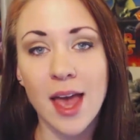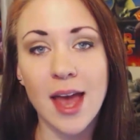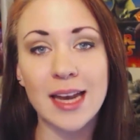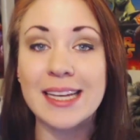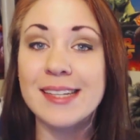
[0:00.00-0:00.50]

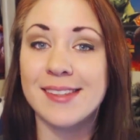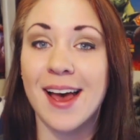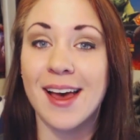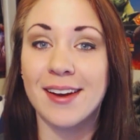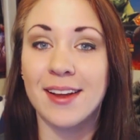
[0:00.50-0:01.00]
And he
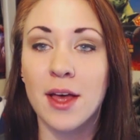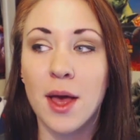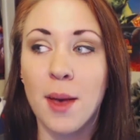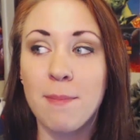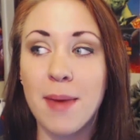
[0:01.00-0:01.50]
said,
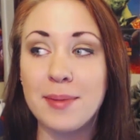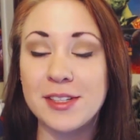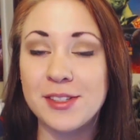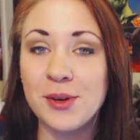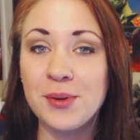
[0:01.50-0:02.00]

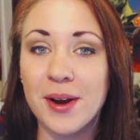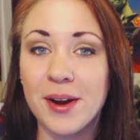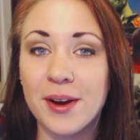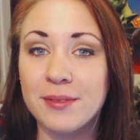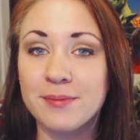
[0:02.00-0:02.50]
Maybe
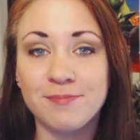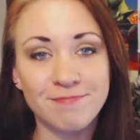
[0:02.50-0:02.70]
sooner,